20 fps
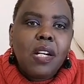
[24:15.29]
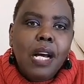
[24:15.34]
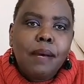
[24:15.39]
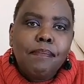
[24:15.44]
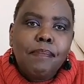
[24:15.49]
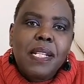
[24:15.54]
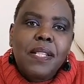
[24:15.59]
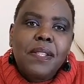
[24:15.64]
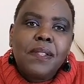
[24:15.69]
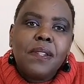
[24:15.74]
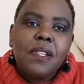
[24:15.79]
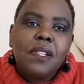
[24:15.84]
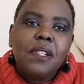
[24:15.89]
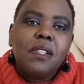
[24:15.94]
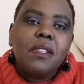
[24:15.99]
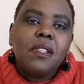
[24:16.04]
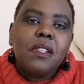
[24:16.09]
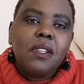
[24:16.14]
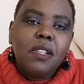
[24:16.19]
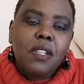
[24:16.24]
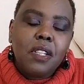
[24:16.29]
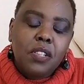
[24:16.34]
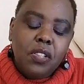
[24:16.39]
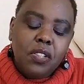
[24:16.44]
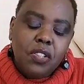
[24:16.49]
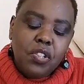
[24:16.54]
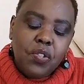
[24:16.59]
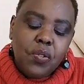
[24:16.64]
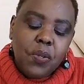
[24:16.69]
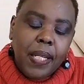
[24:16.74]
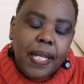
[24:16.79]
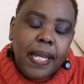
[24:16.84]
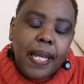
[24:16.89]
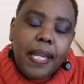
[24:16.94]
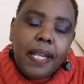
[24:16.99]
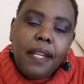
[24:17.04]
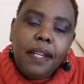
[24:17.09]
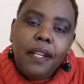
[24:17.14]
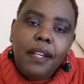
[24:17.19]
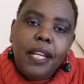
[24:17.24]
amazon.co.uk
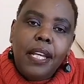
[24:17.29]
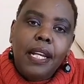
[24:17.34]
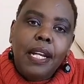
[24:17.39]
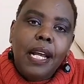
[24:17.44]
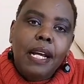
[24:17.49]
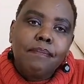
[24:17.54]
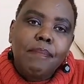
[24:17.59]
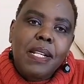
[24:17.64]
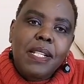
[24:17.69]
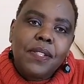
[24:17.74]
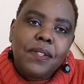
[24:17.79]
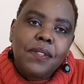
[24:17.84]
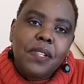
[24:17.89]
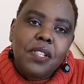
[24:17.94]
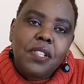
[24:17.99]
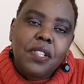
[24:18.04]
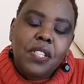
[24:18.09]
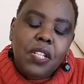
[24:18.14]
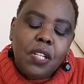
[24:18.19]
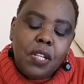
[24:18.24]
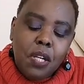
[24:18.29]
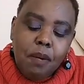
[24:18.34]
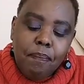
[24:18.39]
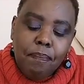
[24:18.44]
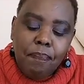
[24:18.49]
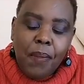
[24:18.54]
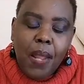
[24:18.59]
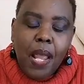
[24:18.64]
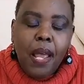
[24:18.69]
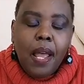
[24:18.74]
and amazon.com.